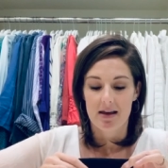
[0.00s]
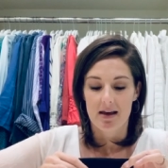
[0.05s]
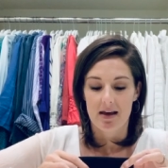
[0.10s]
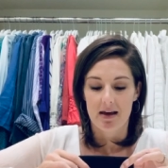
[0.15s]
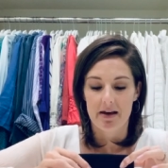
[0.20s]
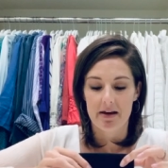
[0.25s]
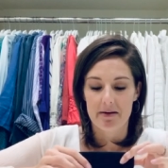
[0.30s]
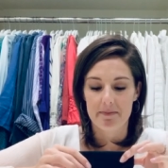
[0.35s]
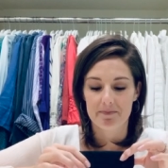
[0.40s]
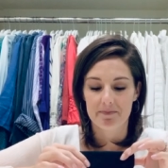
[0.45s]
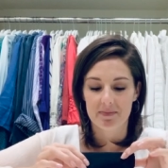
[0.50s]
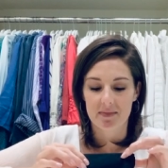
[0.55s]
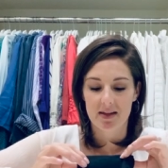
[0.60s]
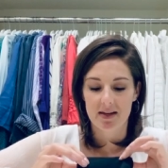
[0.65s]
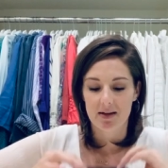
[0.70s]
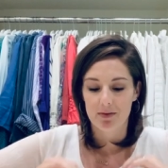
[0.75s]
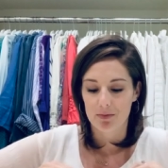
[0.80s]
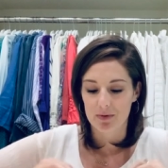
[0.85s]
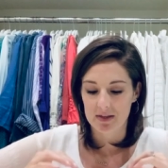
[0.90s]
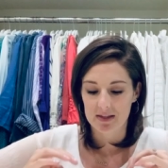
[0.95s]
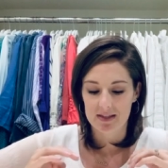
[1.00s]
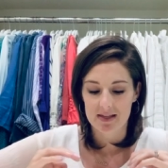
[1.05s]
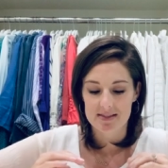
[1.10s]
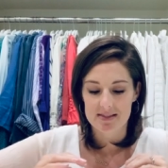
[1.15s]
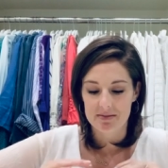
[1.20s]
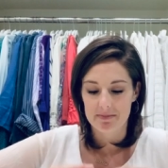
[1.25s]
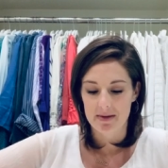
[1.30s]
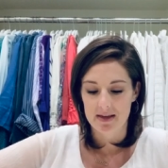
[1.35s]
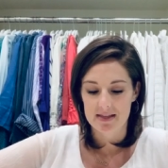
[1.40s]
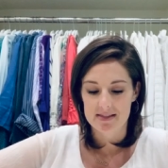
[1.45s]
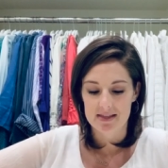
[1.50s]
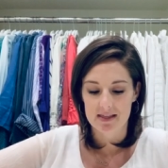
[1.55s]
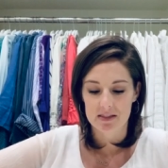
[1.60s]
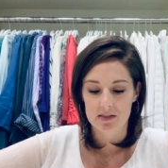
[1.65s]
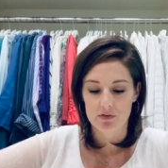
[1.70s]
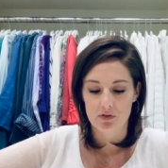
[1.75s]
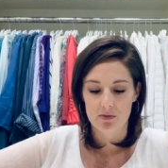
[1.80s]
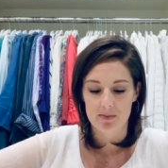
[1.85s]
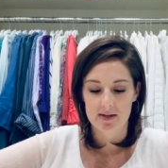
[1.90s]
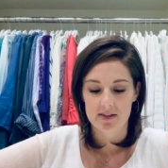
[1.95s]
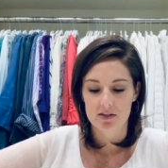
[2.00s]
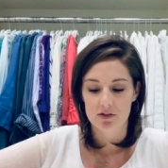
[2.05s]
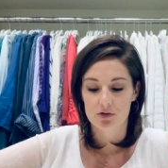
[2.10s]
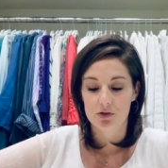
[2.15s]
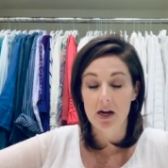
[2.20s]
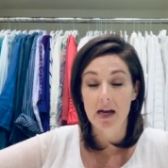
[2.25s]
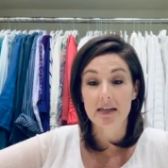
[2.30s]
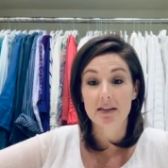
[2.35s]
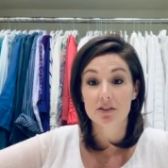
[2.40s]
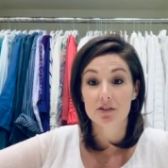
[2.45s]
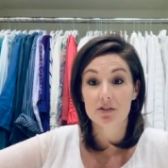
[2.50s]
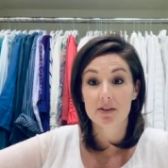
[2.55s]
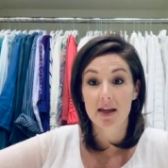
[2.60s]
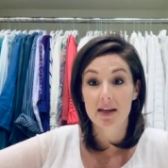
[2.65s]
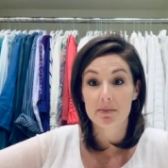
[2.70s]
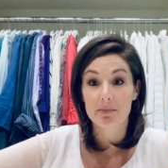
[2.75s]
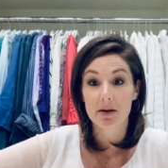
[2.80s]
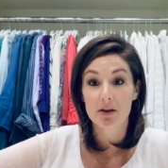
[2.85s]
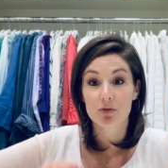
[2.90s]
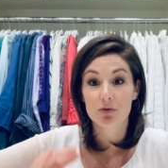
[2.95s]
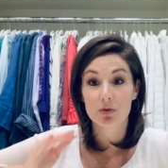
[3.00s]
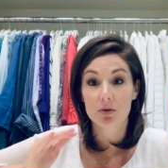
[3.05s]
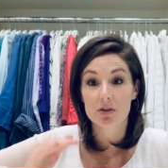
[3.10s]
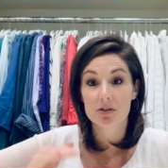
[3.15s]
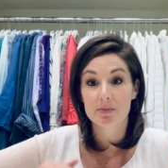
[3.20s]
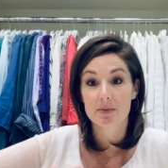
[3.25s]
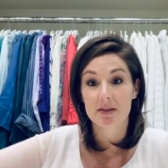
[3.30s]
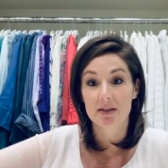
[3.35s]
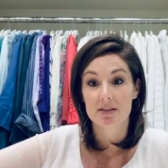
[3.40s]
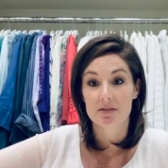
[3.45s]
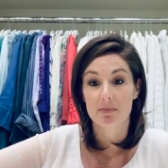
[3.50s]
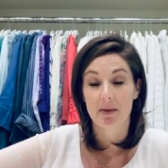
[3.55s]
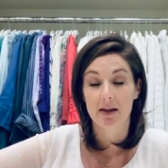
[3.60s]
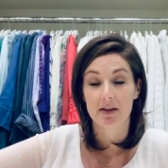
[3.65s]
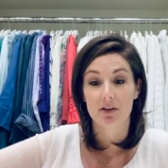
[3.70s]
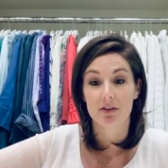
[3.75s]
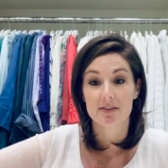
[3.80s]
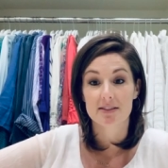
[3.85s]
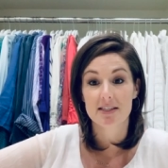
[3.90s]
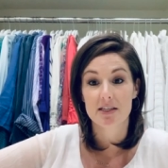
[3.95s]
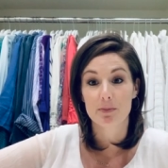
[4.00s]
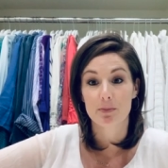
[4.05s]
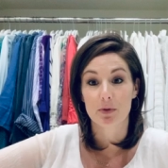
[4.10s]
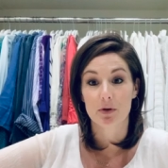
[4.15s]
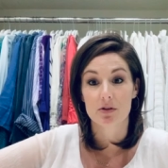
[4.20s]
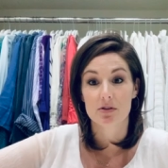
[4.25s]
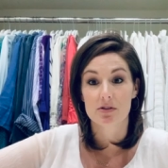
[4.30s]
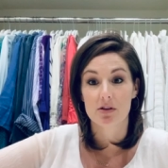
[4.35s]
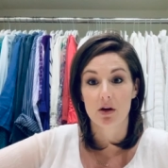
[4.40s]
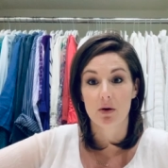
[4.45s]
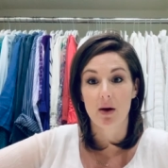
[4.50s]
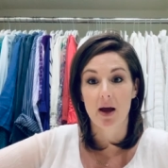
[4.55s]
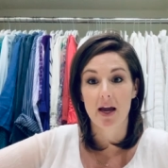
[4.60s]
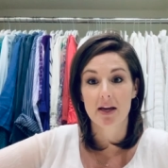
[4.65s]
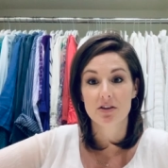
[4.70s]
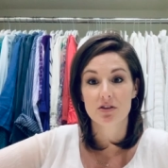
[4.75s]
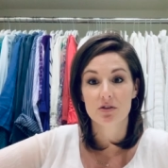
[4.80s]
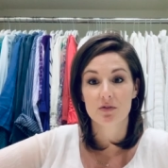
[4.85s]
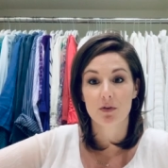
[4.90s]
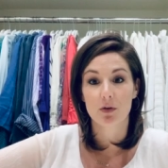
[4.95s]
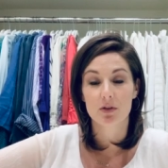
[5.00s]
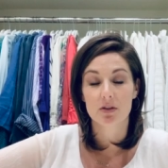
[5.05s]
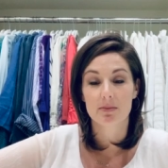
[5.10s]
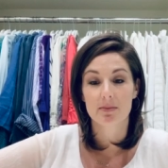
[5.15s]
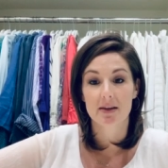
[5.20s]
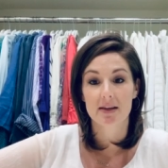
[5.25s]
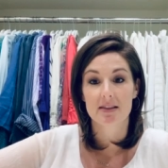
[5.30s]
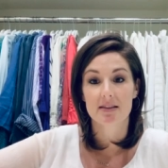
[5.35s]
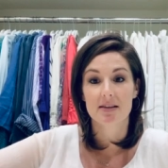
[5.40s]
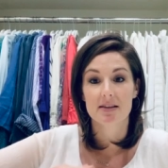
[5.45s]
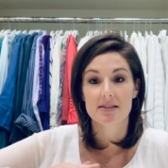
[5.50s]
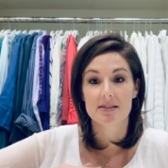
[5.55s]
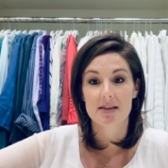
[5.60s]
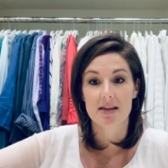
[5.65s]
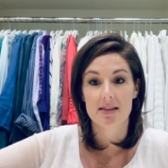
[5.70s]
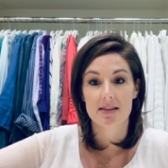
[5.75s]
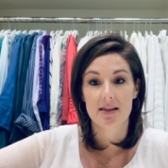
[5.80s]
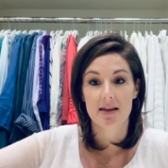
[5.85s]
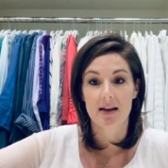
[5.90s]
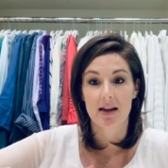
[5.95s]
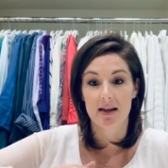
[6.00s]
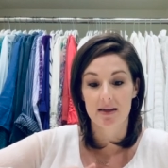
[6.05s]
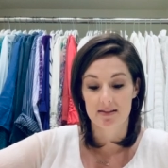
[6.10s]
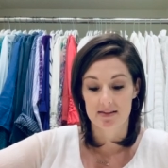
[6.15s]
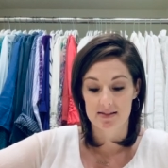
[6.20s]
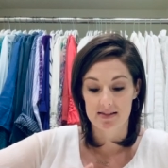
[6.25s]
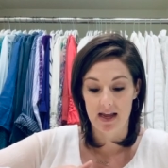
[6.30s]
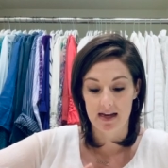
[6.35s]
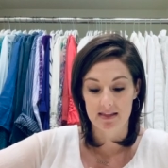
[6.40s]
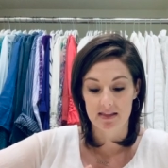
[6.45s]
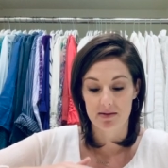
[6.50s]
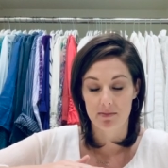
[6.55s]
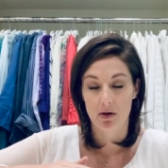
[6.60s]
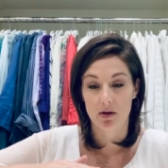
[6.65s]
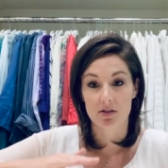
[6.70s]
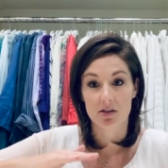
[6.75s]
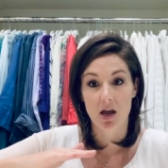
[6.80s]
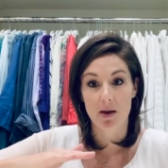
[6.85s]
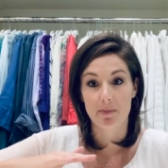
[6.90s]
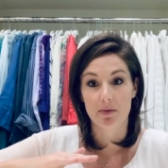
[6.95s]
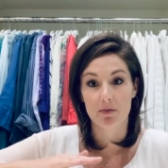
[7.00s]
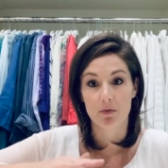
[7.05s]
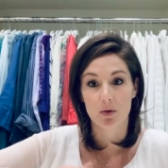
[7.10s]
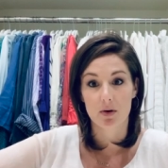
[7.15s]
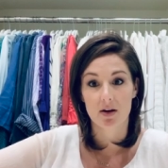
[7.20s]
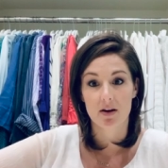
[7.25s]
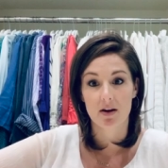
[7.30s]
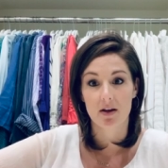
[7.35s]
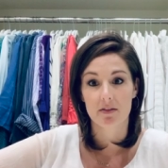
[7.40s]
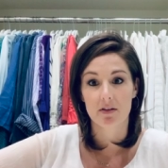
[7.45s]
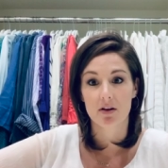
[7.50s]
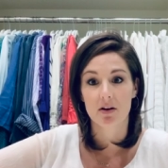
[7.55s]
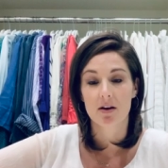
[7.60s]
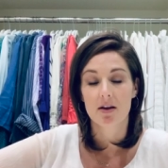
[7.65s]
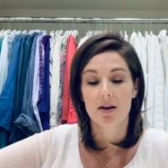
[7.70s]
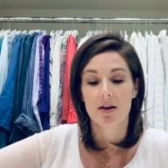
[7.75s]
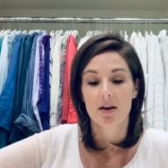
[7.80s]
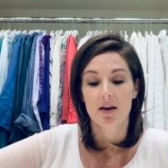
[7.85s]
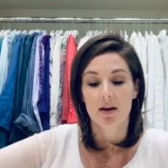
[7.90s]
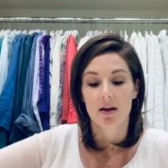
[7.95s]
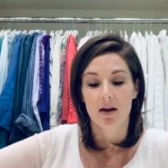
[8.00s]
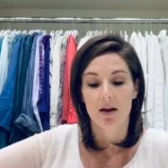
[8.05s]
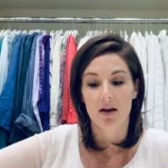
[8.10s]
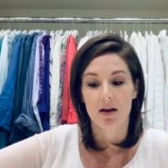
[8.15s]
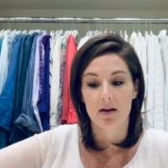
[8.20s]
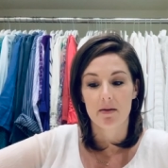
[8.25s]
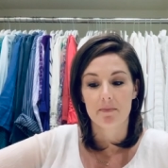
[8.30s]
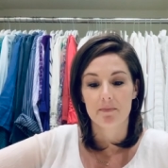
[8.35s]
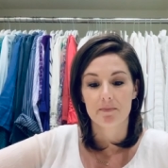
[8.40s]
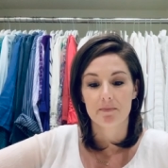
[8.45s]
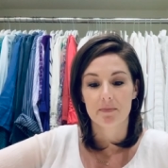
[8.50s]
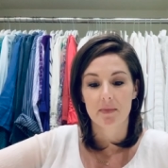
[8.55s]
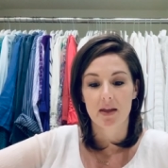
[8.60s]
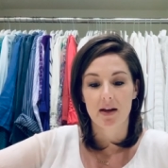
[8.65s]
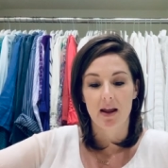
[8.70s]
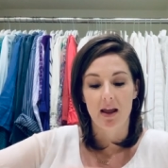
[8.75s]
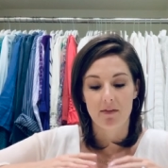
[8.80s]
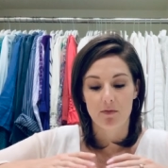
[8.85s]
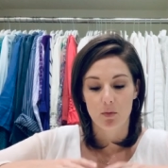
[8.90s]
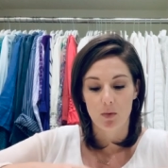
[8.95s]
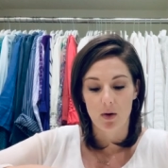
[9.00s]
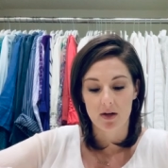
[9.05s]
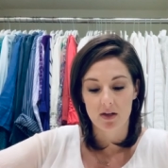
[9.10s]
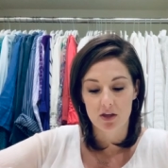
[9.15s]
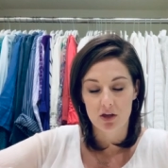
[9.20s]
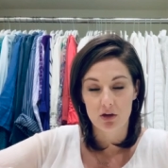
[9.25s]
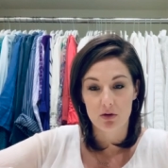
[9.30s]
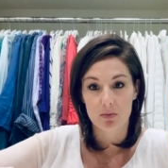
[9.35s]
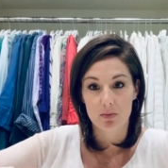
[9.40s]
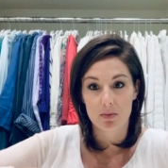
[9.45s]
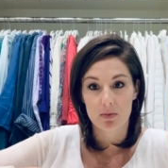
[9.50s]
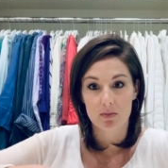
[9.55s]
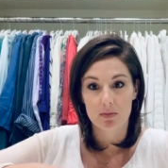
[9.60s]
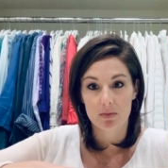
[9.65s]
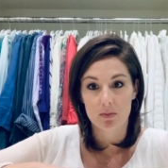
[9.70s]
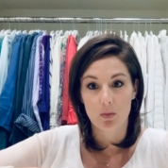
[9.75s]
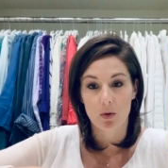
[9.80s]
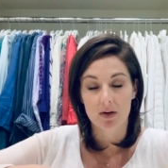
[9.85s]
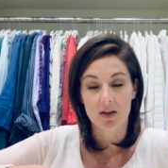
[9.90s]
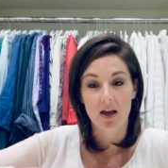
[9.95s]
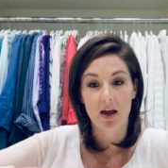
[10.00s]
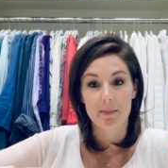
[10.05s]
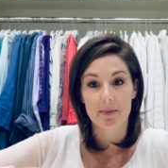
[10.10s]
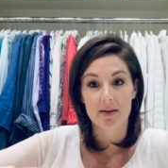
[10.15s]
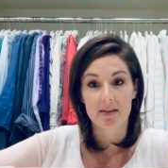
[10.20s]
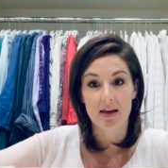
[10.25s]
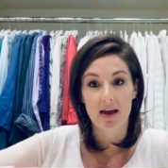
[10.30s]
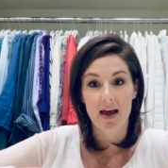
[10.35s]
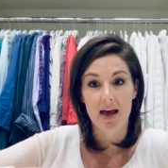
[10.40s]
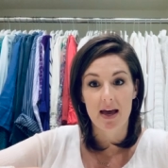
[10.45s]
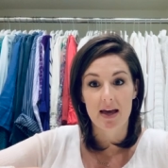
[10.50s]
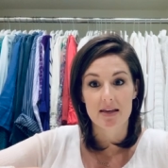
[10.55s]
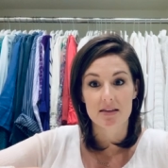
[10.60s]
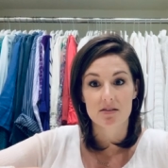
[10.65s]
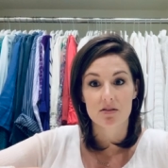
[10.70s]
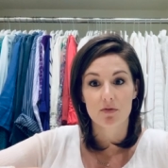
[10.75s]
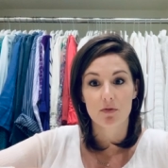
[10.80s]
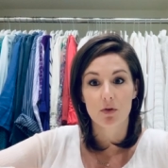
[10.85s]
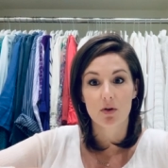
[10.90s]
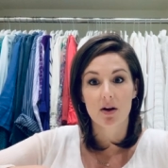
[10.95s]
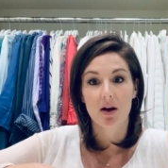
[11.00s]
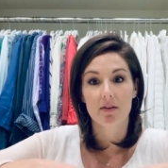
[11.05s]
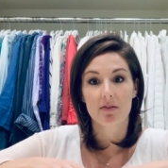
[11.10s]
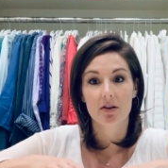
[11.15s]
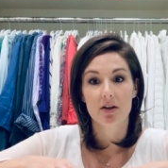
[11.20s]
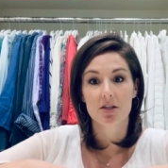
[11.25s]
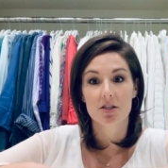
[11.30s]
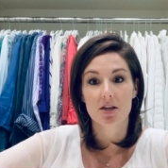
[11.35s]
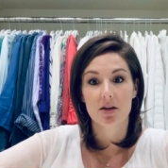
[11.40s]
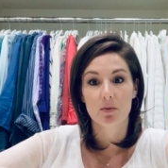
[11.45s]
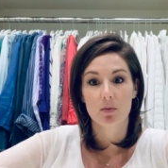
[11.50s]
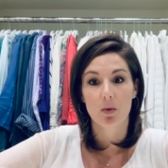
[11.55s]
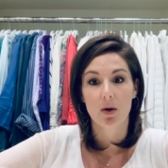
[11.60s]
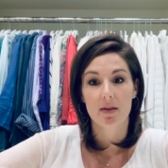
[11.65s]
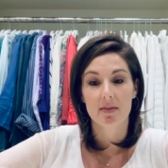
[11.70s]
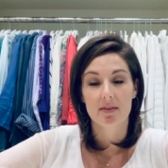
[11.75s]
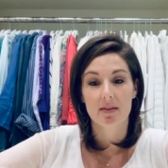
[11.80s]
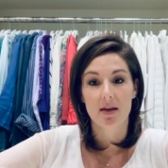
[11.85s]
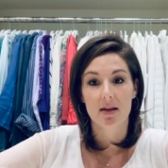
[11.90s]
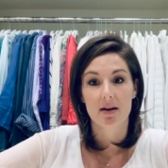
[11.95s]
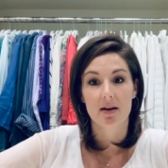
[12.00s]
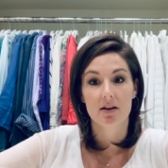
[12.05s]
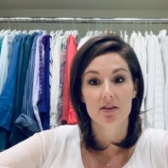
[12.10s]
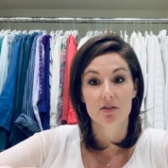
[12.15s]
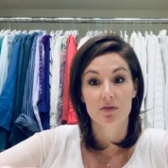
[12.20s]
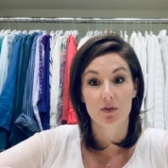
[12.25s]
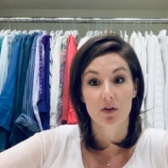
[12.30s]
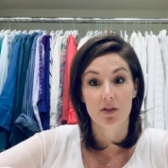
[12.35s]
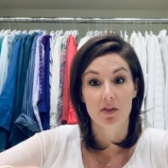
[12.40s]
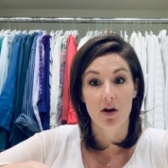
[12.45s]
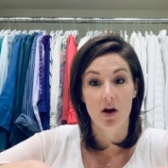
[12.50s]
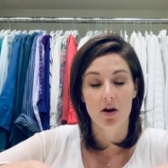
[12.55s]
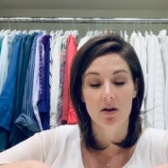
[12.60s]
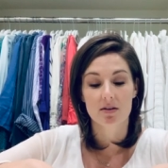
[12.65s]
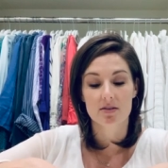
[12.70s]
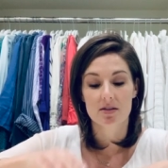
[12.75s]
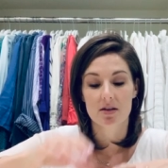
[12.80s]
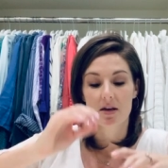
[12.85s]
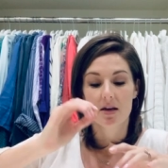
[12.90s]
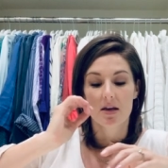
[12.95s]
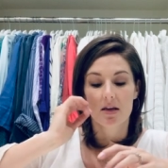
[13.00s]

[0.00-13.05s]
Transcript: Um, and it really doesn't make sense for me to try to do that in my drawers because mine are deeper. So I just fold them like this and then I stack them on top of one another. Um, and I have one cube, one cubby that has full coverage and one that is for thongs.